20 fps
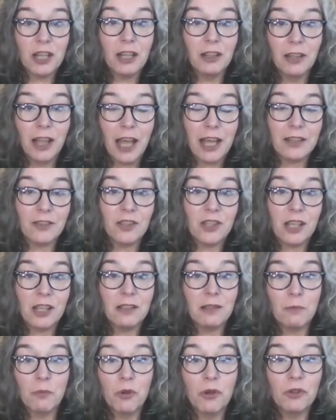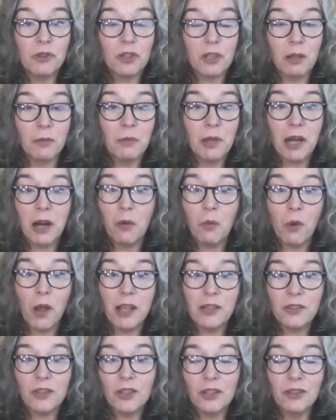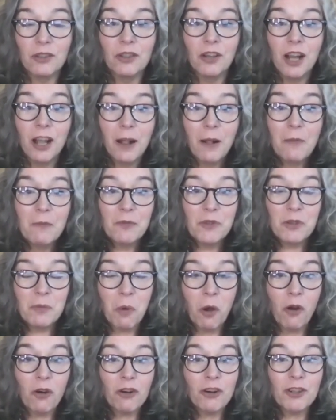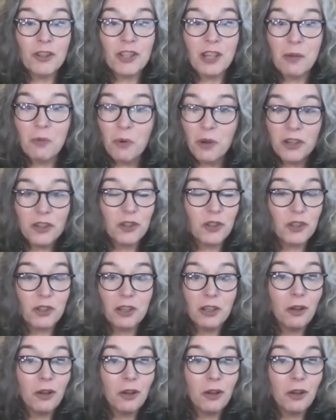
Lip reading: elected Muslim in a Western democracy, which,